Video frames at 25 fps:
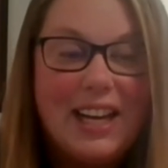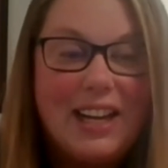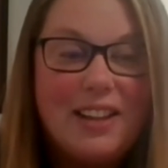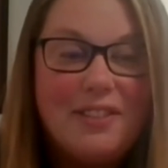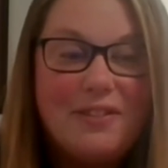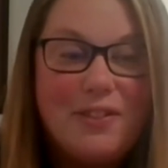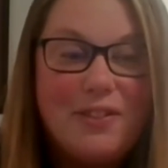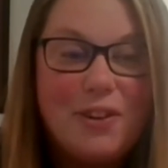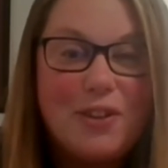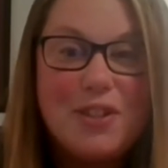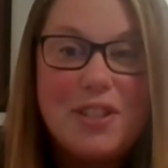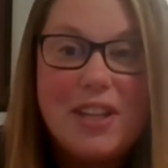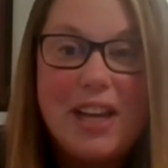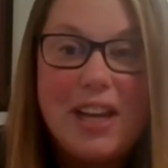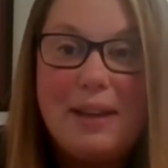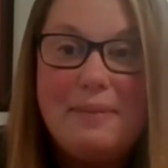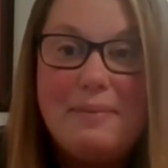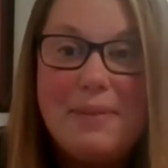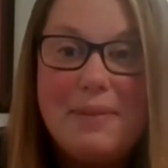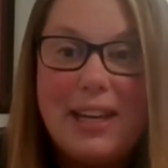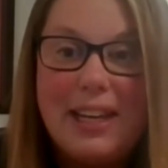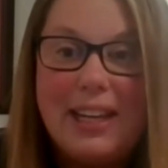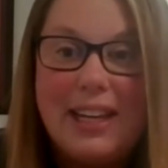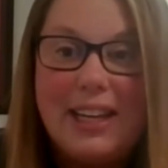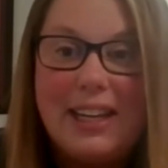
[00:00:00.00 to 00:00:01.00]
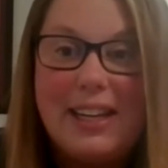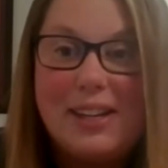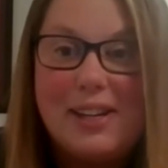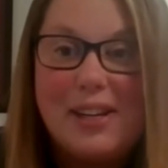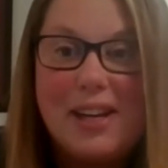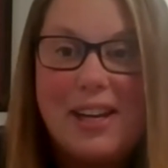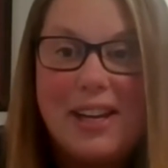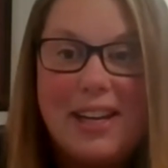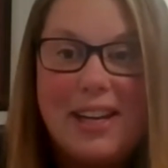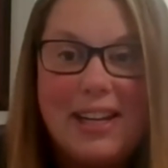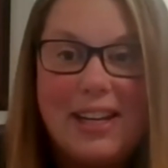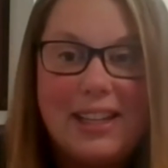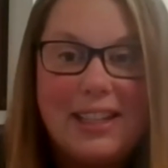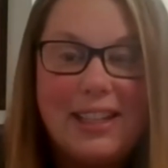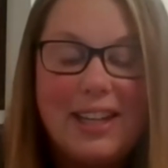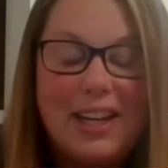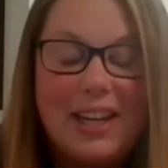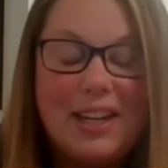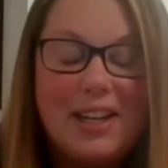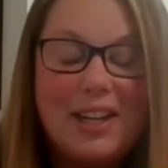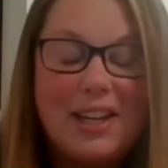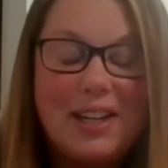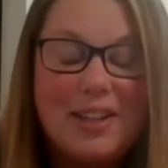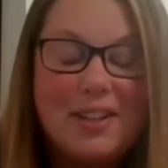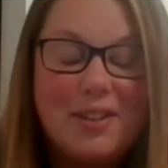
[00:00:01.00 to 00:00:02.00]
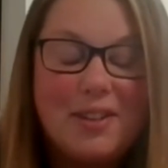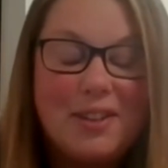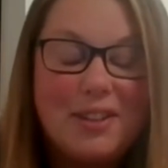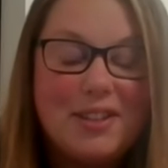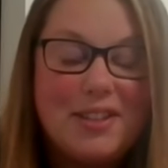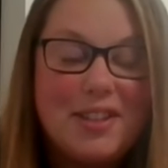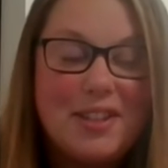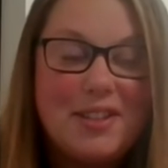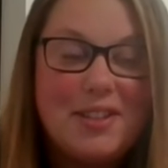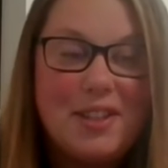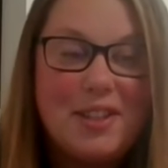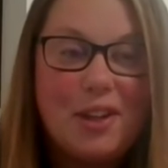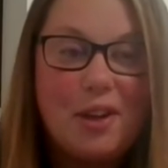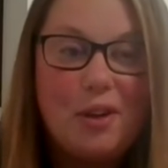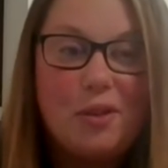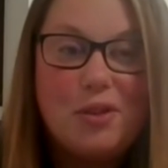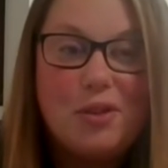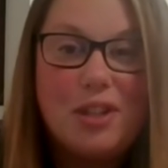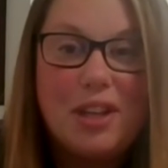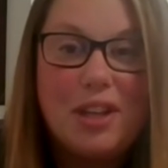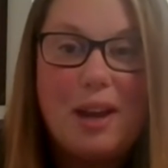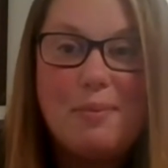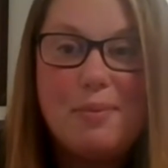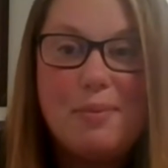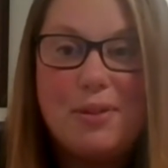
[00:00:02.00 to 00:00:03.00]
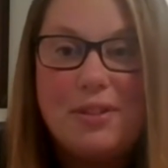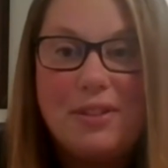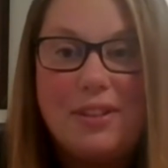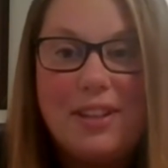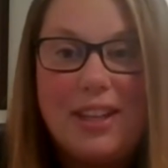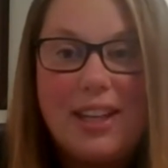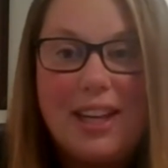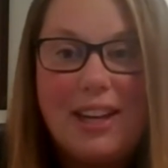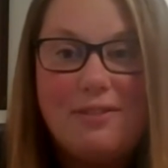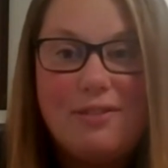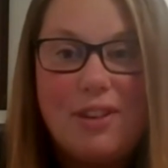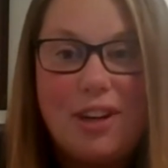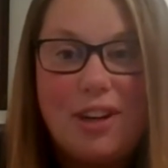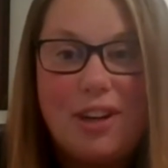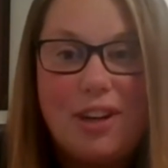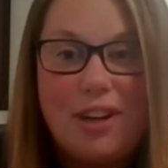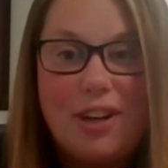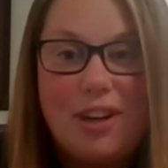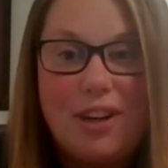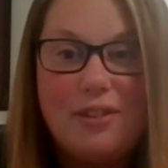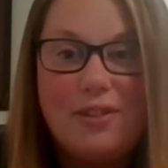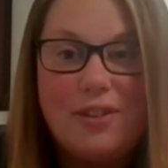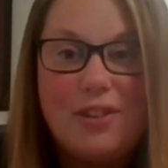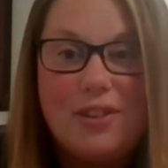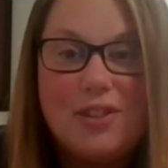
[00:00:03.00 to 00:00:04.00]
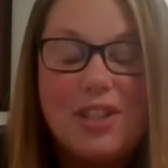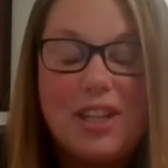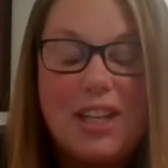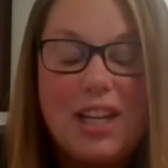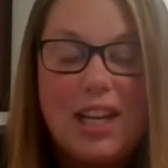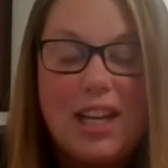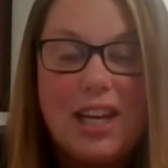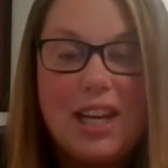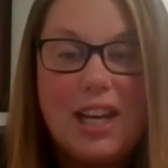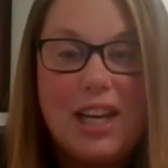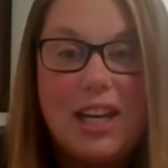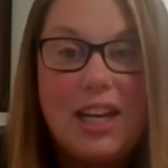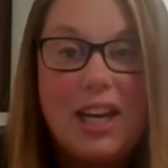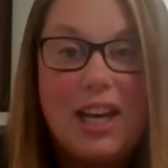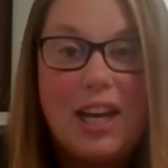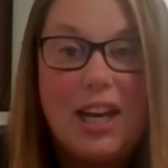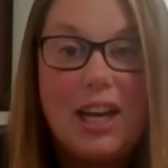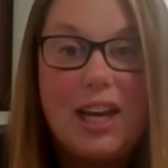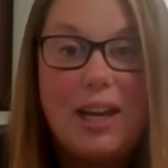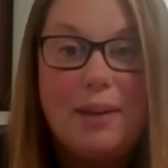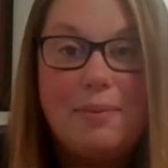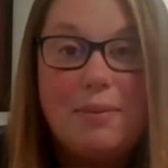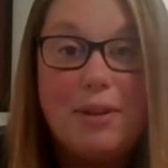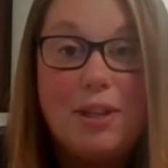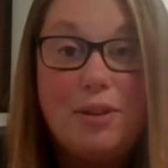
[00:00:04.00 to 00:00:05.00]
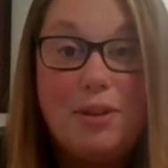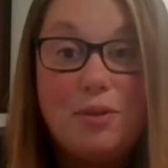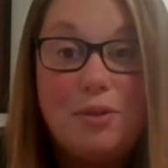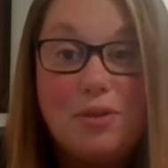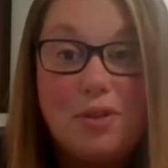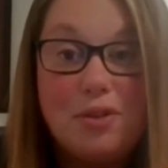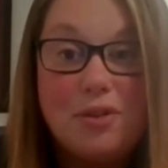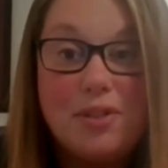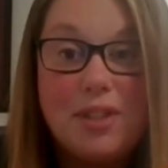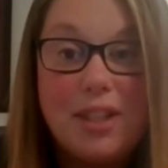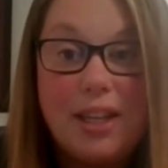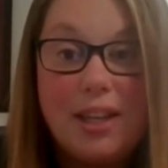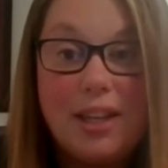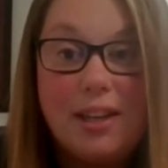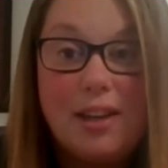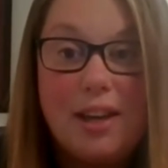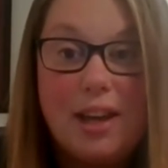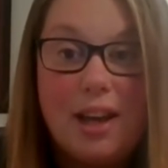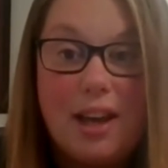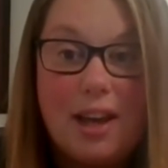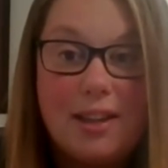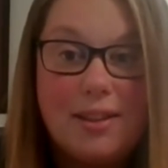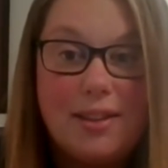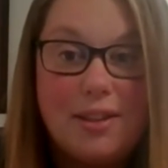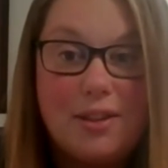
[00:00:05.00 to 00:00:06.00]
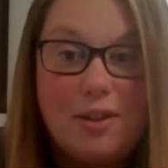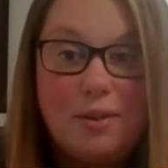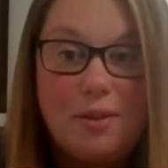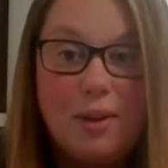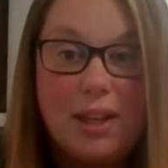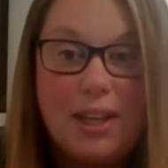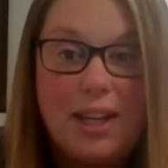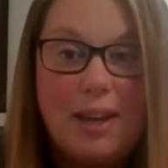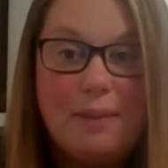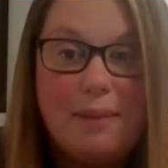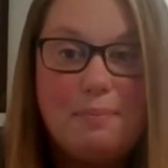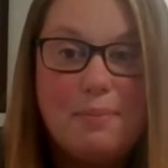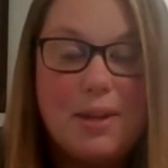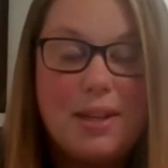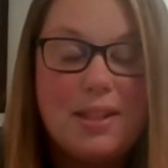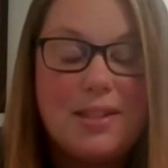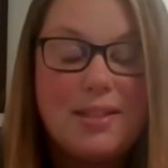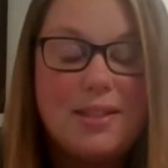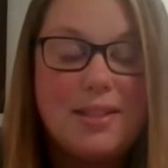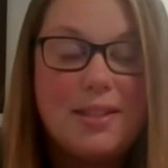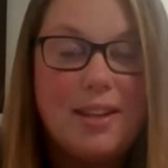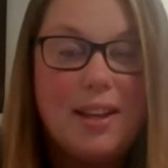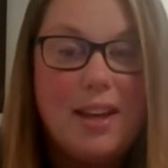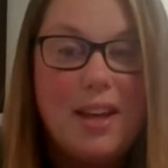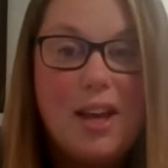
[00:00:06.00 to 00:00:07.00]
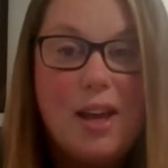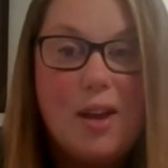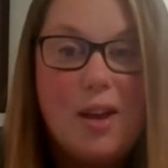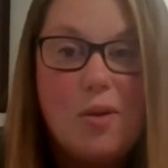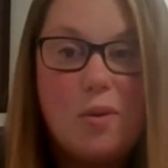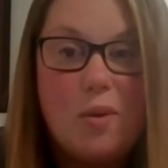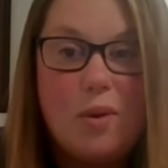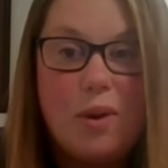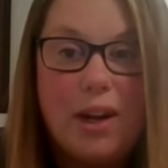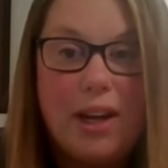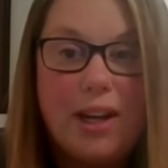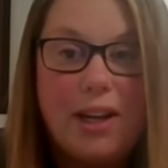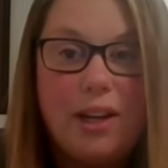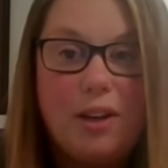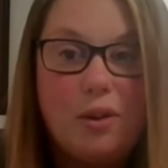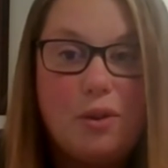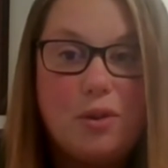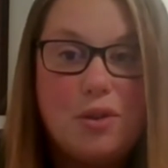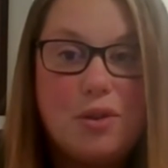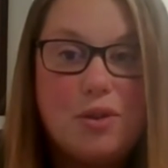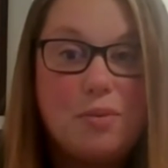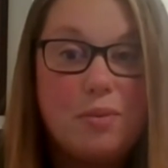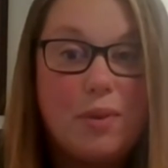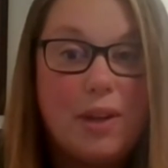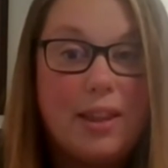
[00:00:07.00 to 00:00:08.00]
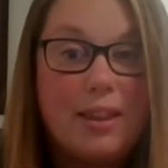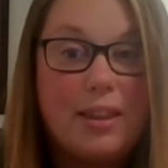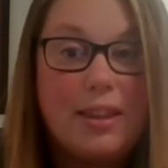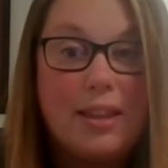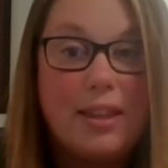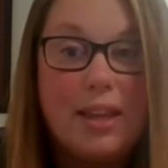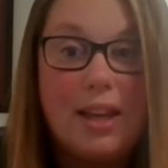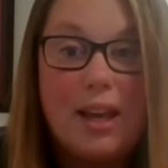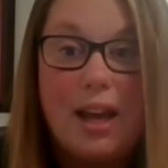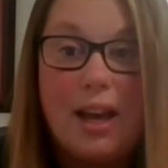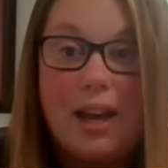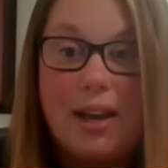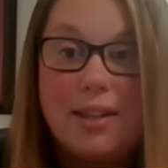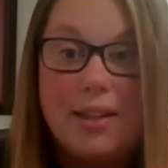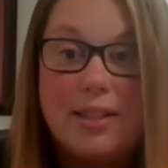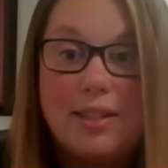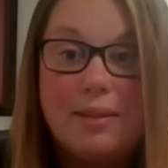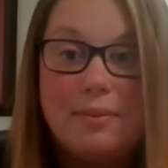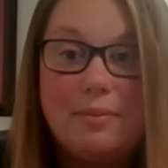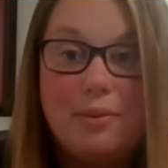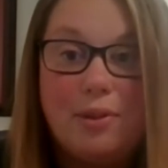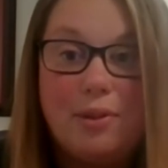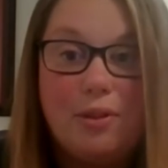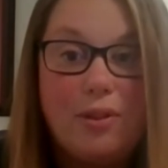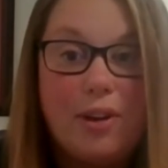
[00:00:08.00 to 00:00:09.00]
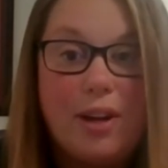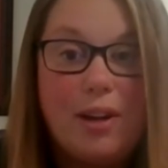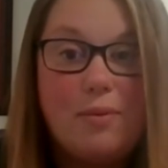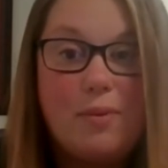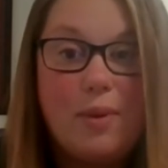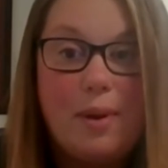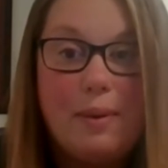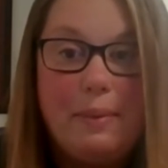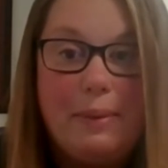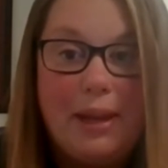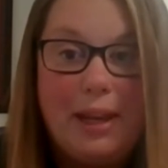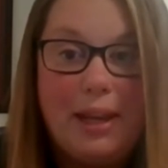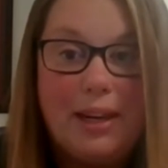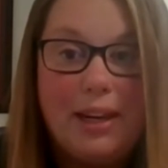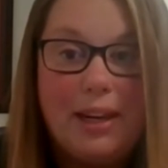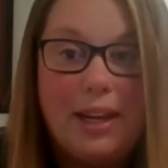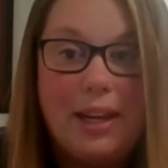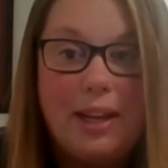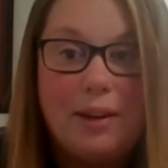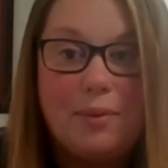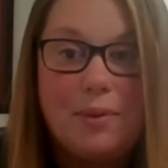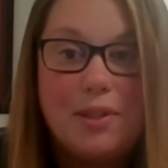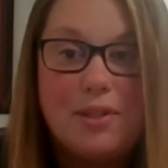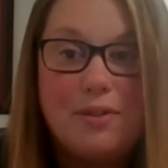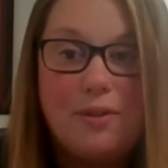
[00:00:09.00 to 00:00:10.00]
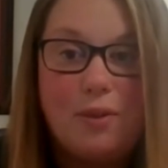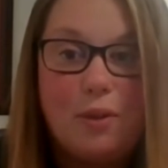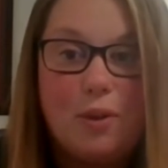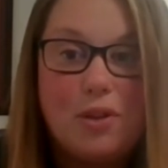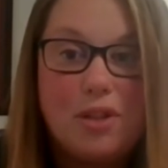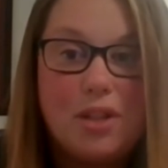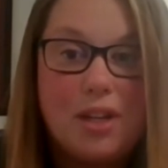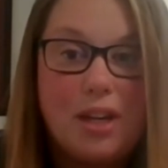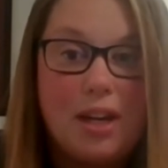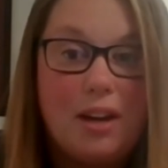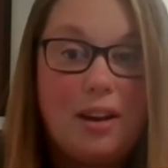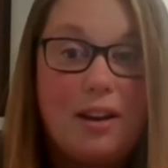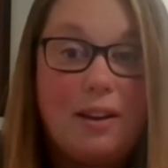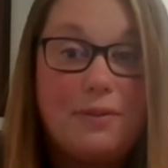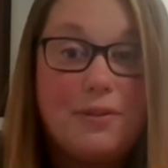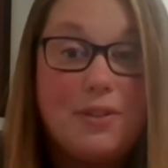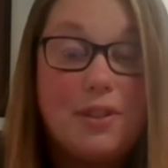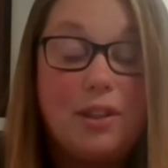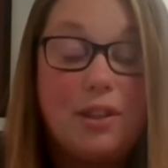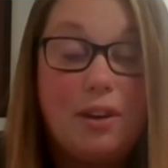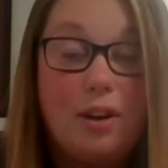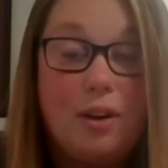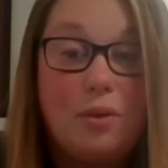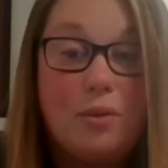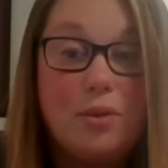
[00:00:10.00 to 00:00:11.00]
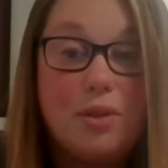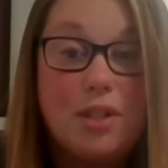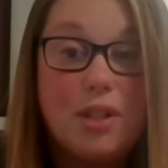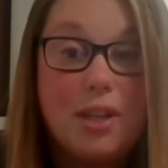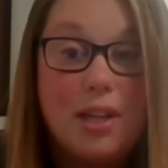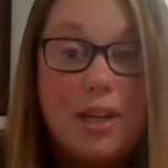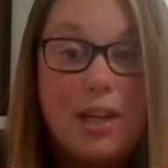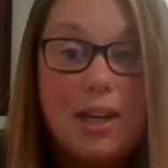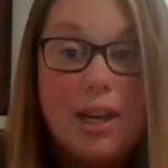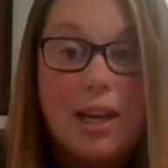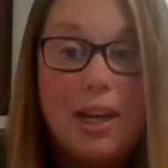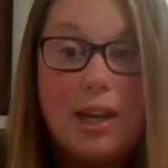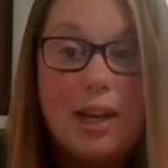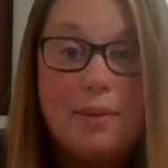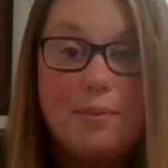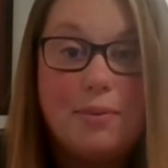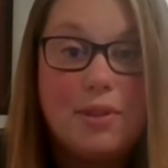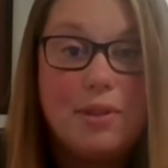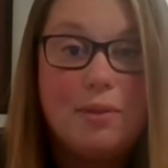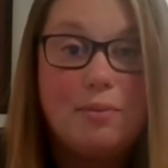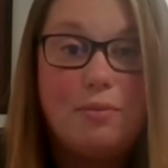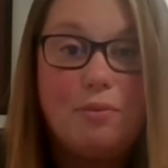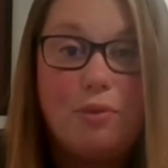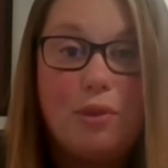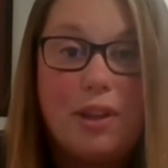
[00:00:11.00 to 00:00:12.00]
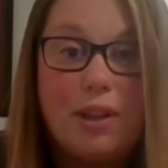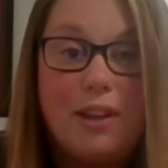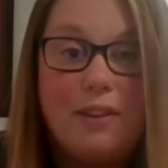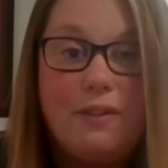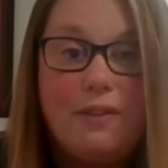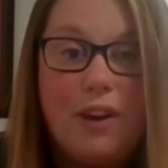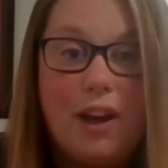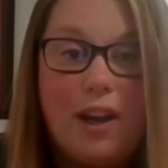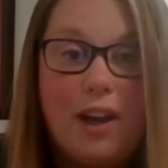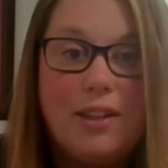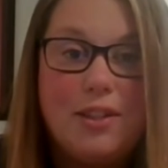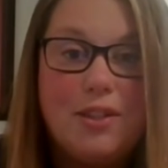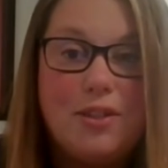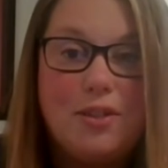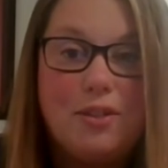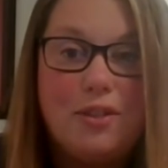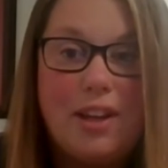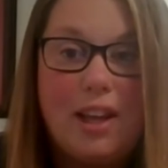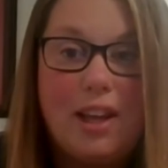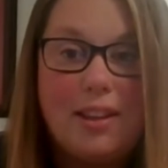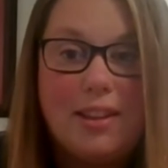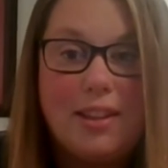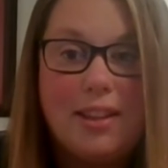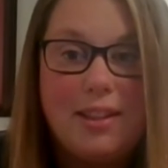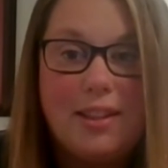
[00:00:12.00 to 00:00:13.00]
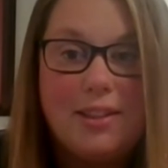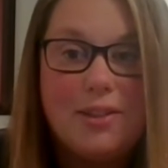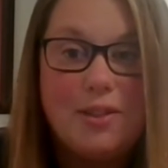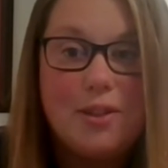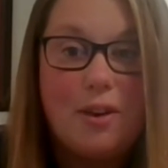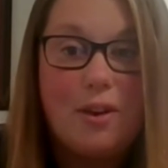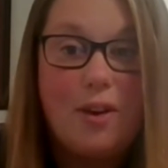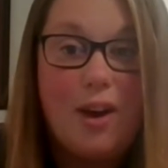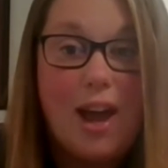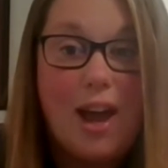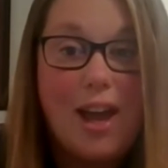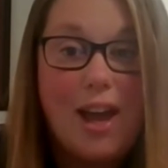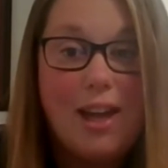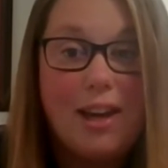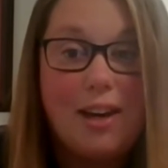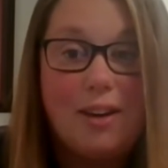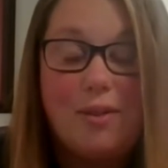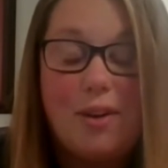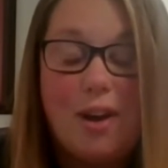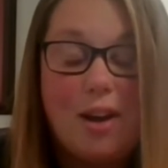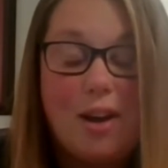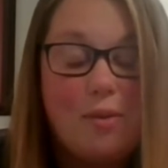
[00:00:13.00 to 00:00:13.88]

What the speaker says: first time, and I got an assistant coaching opportunity at Rutgers University in New Jersey on the Newark campus, where I coached with some great women and was fortunate enough to coach some really fine student athletes. So I had a